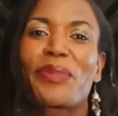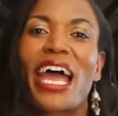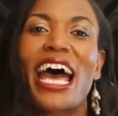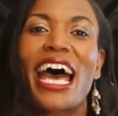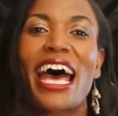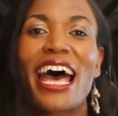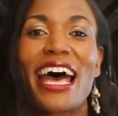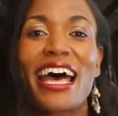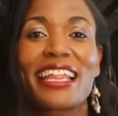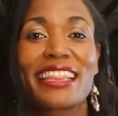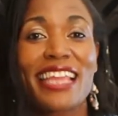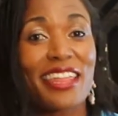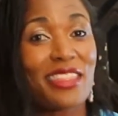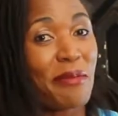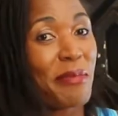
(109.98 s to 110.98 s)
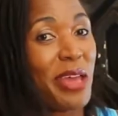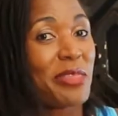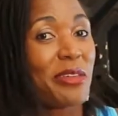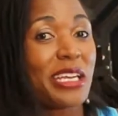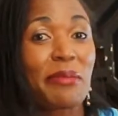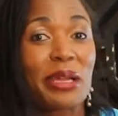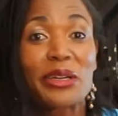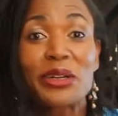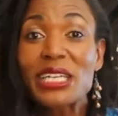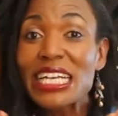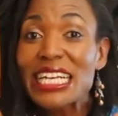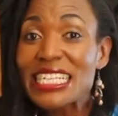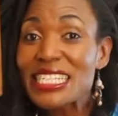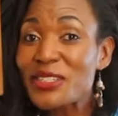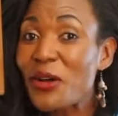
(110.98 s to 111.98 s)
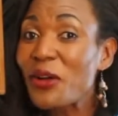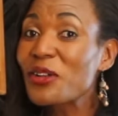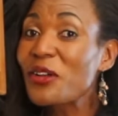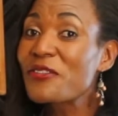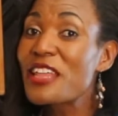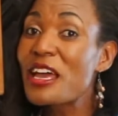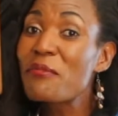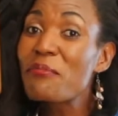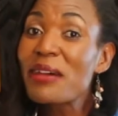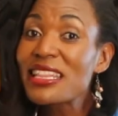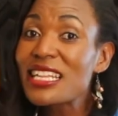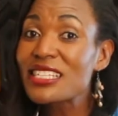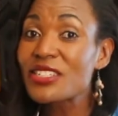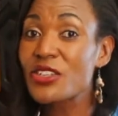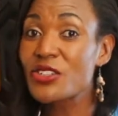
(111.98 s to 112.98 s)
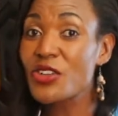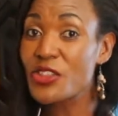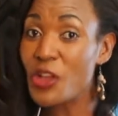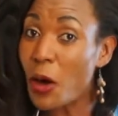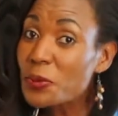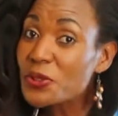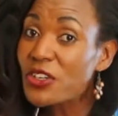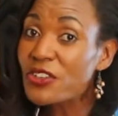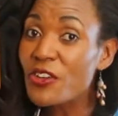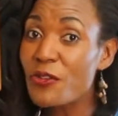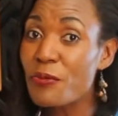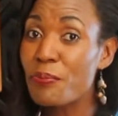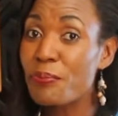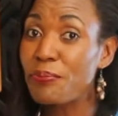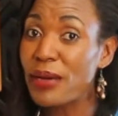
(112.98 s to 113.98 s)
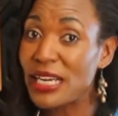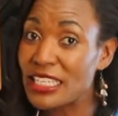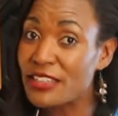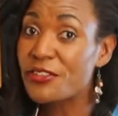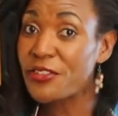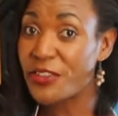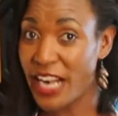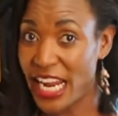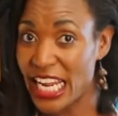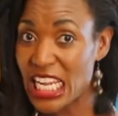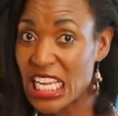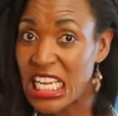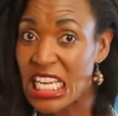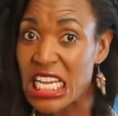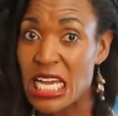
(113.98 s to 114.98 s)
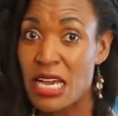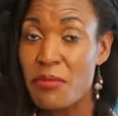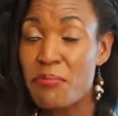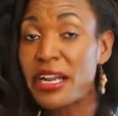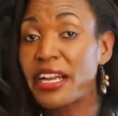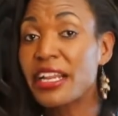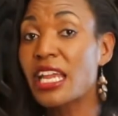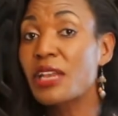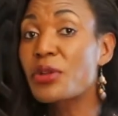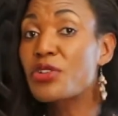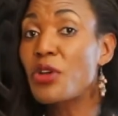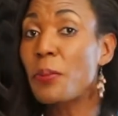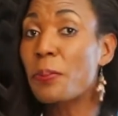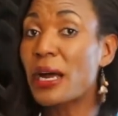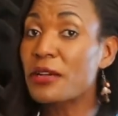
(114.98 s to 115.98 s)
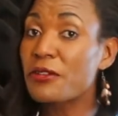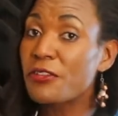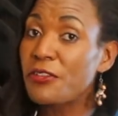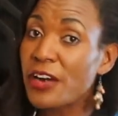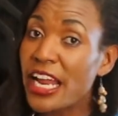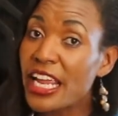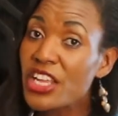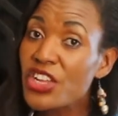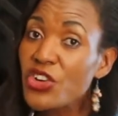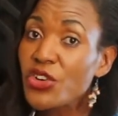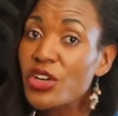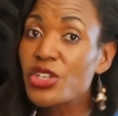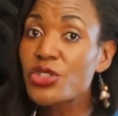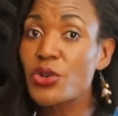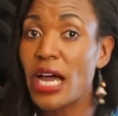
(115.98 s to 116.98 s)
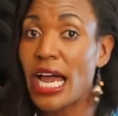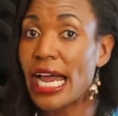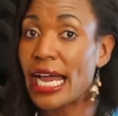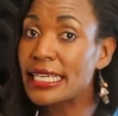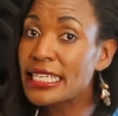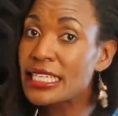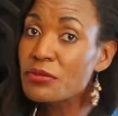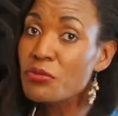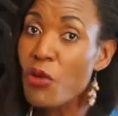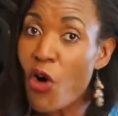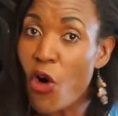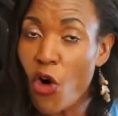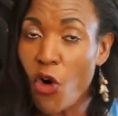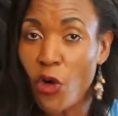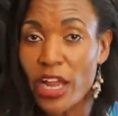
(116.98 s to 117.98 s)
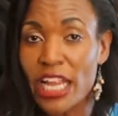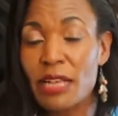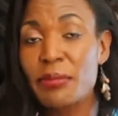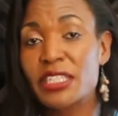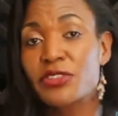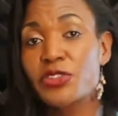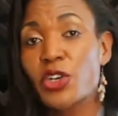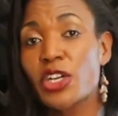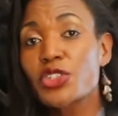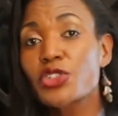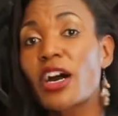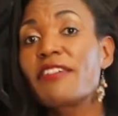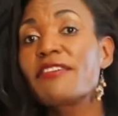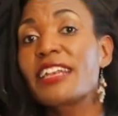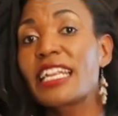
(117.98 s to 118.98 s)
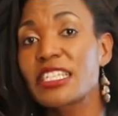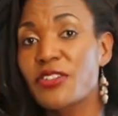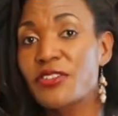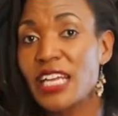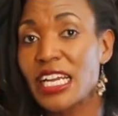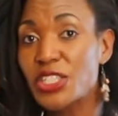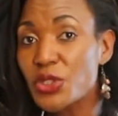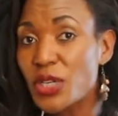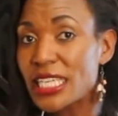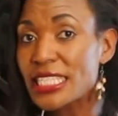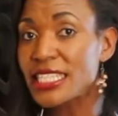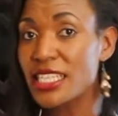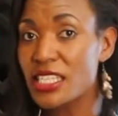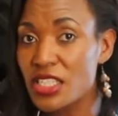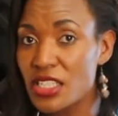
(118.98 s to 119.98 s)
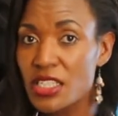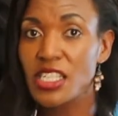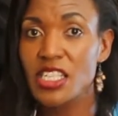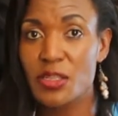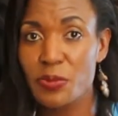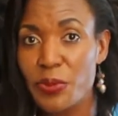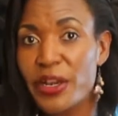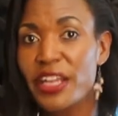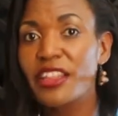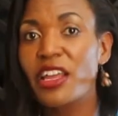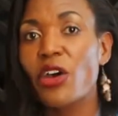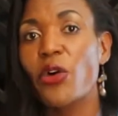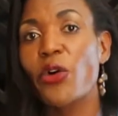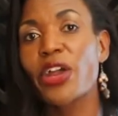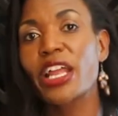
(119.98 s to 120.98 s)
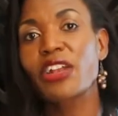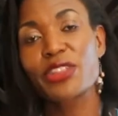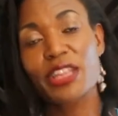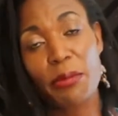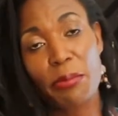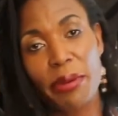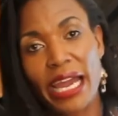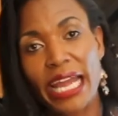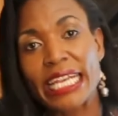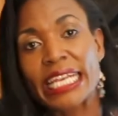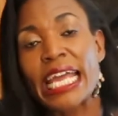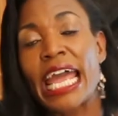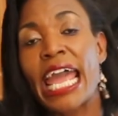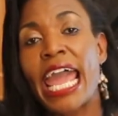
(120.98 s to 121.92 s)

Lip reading: The other method, I may not list all of them, but there's also the option of pan frying. But again, when you're pan frying, you're going to add in more oil. But if you want to have less of that, you can just spray the oil on the pan.